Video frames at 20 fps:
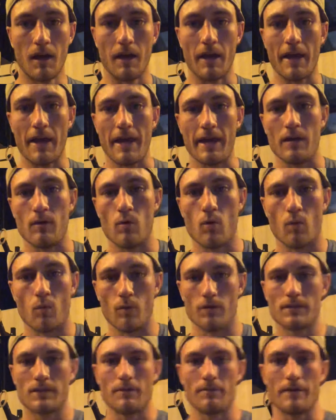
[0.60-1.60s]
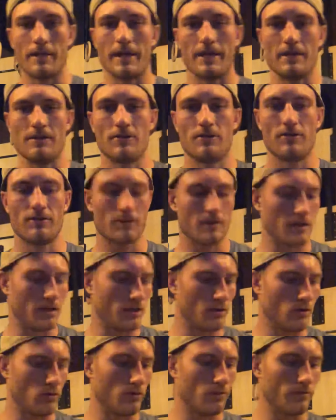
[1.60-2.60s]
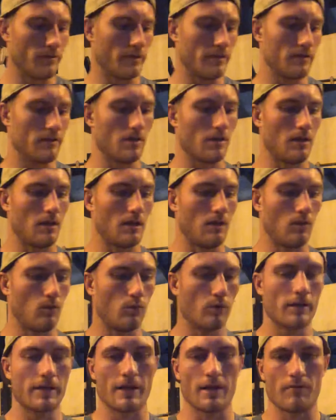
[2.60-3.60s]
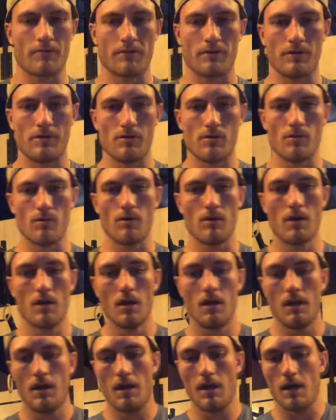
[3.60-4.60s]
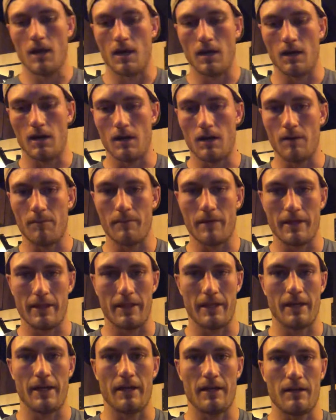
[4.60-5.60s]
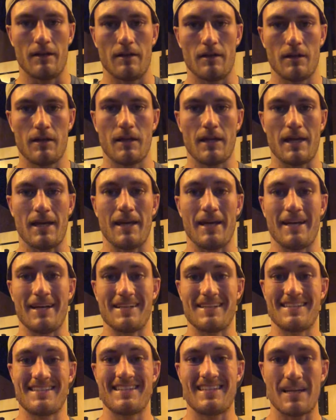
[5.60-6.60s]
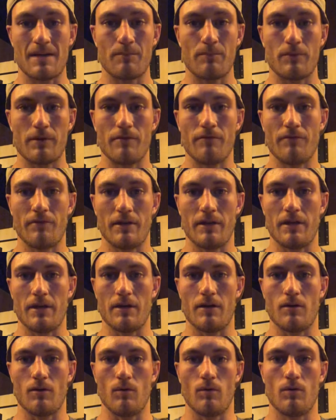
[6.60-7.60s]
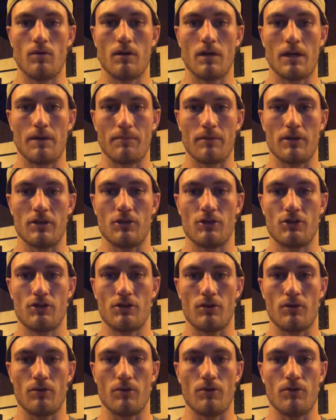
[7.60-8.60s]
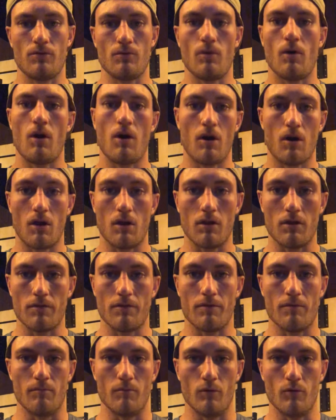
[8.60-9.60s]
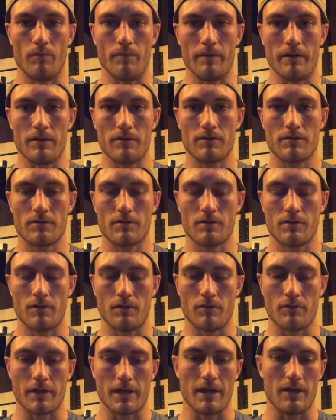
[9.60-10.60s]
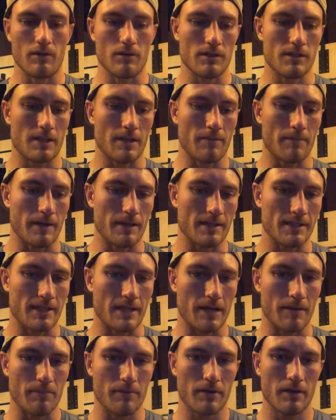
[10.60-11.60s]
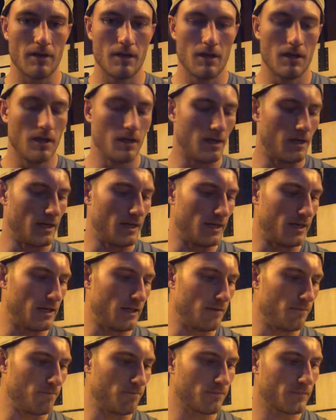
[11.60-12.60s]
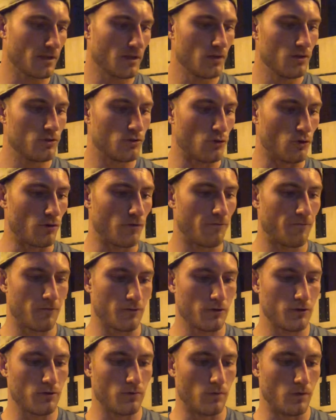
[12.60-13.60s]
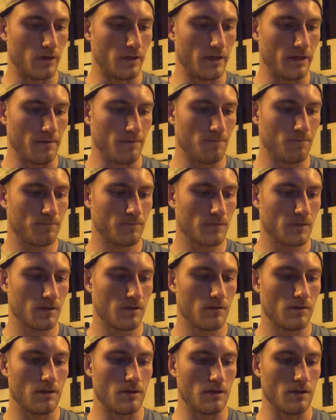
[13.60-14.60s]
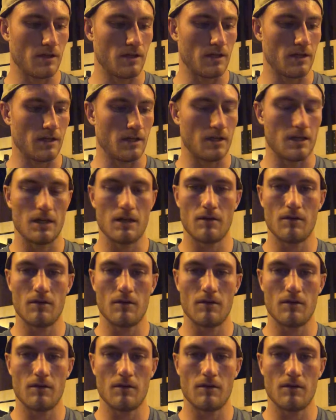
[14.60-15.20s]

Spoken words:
Hey, what's up guys? Just gonna go over this workout for you, and then in separate video I'm gonna show you all of the movements, okay, step by step. So the first one, the